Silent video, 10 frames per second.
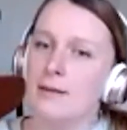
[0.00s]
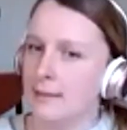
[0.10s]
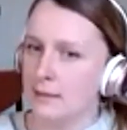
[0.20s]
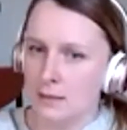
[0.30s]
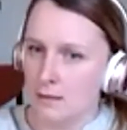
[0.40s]

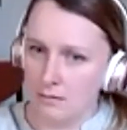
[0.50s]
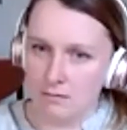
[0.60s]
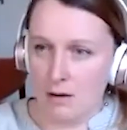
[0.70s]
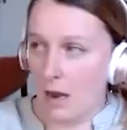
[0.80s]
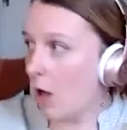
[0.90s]
that's
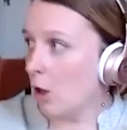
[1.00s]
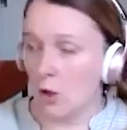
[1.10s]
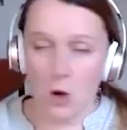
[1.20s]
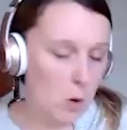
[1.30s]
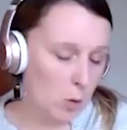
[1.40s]

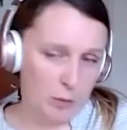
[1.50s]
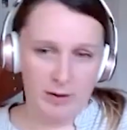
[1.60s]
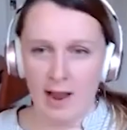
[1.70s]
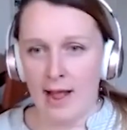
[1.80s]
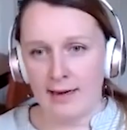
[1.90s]

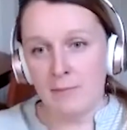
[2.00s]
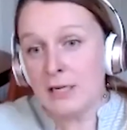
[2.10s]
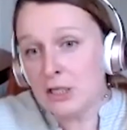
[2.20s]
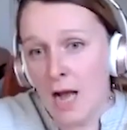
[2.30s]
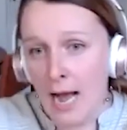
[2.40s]
alone and a
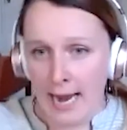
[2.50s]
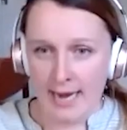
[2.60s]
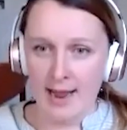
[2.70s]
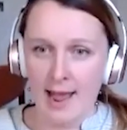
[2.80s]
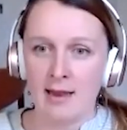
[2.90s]
bit
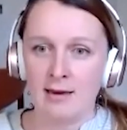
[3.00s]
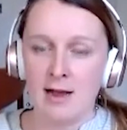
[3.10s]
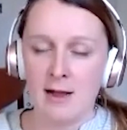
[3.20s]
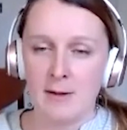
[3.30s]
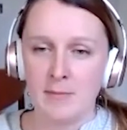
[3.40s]
shy.
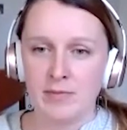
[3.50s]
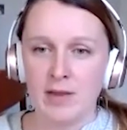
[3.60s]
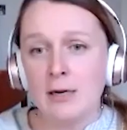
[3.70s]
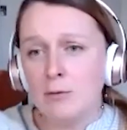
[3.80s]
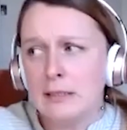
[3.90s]
And
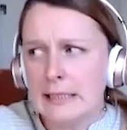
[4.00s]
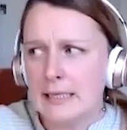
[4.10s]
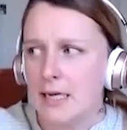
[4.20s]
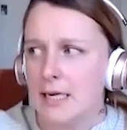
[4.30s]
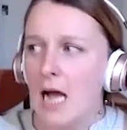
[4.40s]
I will
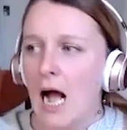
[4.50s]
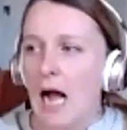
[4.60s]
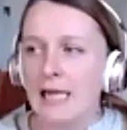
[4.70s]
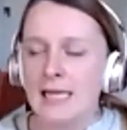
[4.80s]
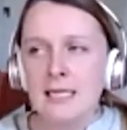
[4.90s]
say, like,
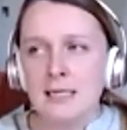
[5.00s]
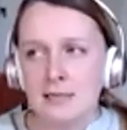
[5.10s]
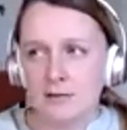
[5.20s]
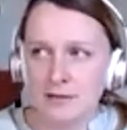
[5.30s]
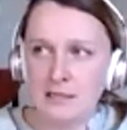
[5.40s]
I think the
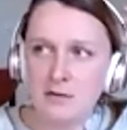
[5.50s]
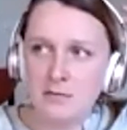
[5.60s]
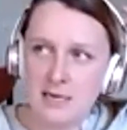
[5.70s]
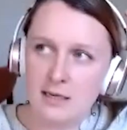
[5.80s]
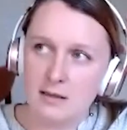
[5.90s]
difference for
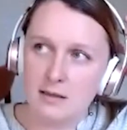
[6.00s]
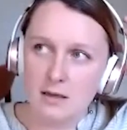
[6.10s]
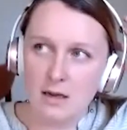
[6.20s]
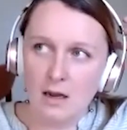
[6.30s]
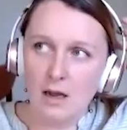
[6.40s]
me
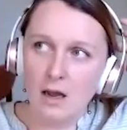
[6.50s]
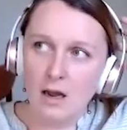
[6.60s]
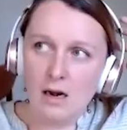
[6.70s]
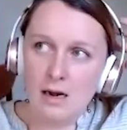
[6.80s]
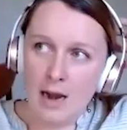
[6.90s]
is
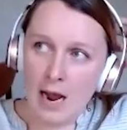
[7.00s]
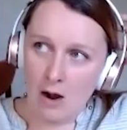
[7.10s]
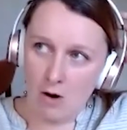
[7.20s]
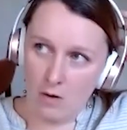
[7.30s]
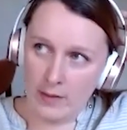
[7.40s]

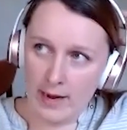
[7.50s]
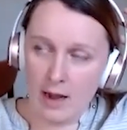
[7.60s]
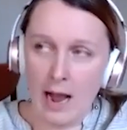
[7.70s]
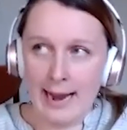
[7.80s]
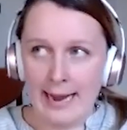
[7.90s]
now,
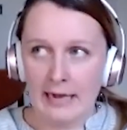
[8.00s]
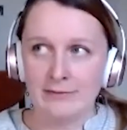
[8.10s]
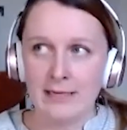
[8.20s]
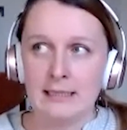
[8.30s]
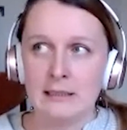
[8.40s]
like, I
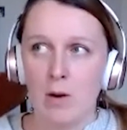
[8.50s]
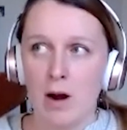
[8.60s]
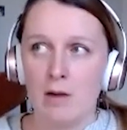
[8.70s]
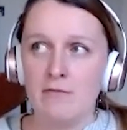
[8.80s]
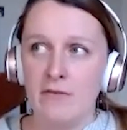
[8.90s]
have days
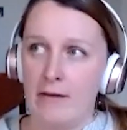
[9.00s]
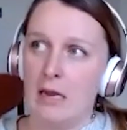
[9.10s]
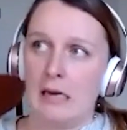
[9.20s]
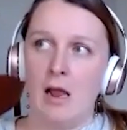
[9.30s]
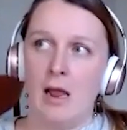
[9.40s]
where I'm
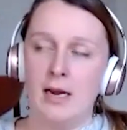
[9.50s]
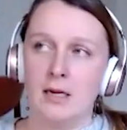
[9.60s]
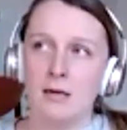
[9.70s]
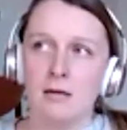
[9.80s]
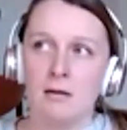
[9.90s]
feeling like